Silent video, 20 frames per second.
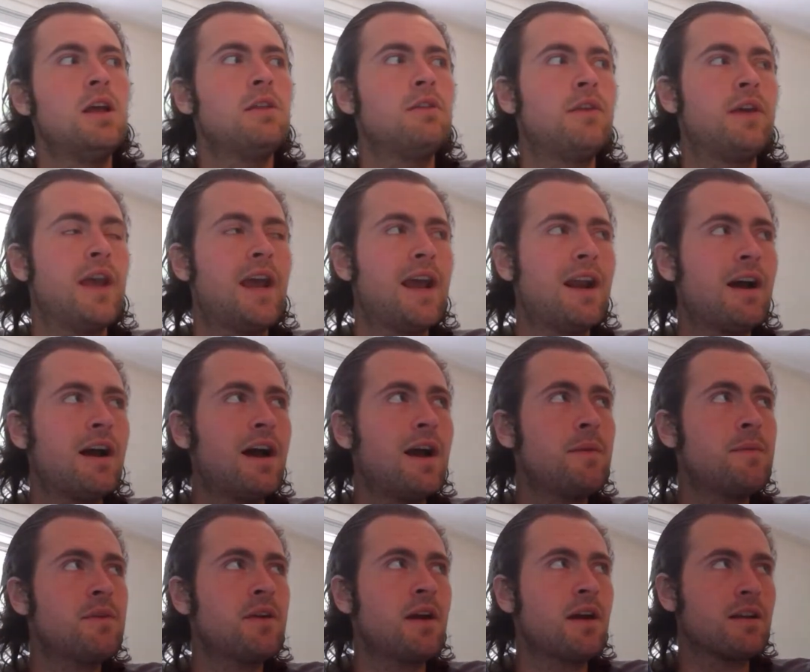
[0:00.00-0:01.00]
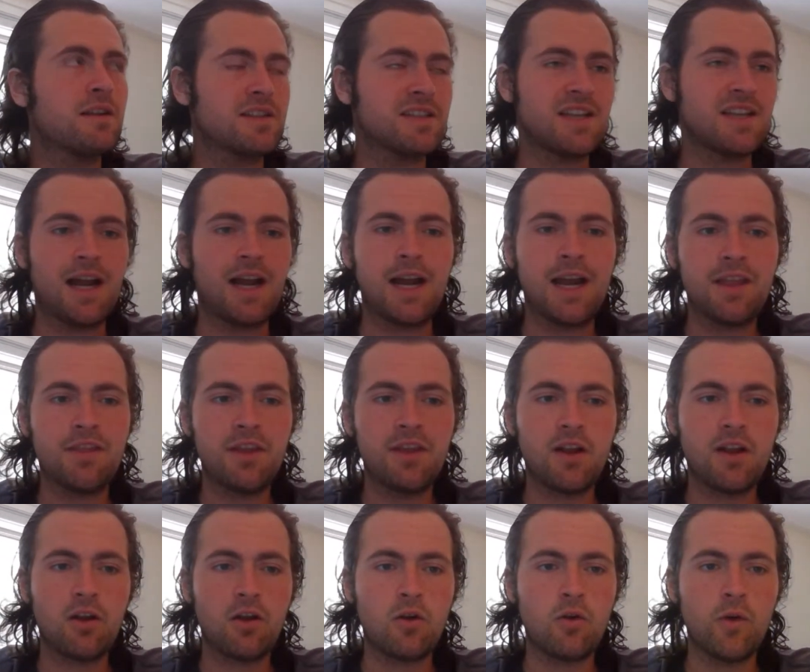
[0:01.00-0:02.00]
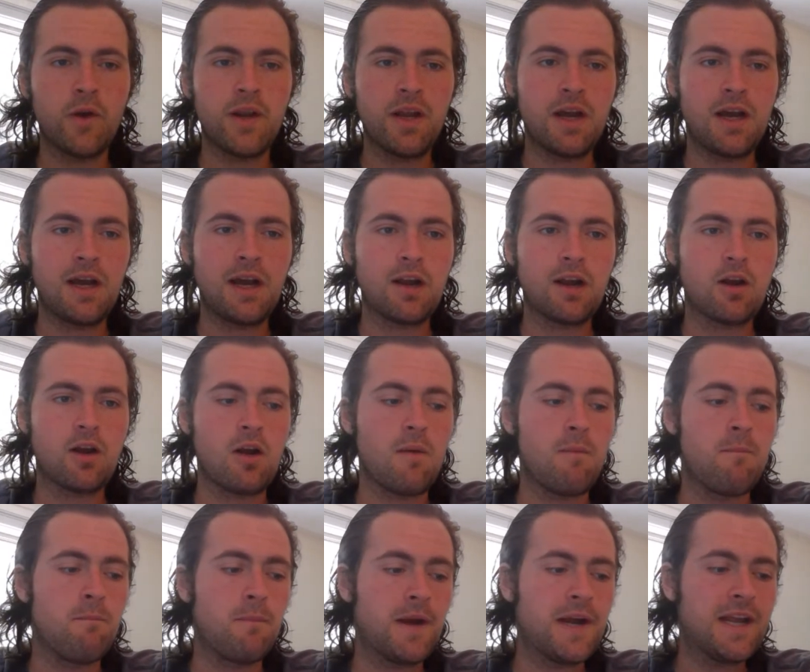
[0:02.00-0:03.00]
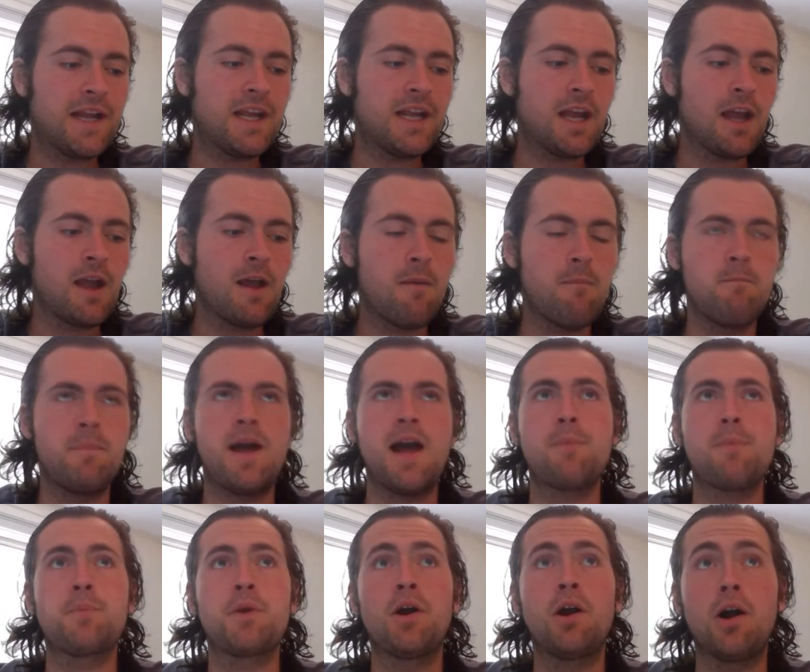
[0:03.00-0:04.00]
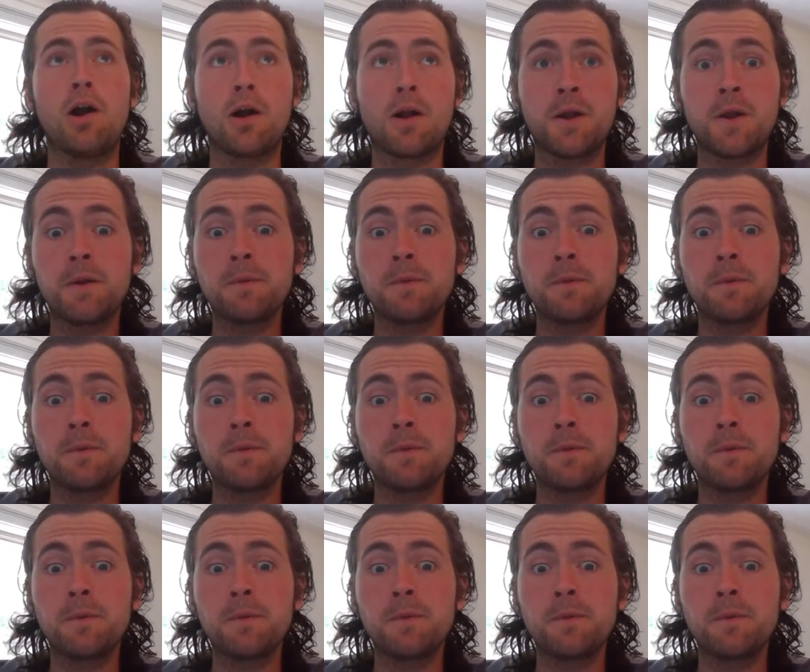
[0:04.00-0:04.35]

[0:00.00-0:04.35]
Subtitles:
The Anaheim Ducks, I think, are going to hire Mike Babcock.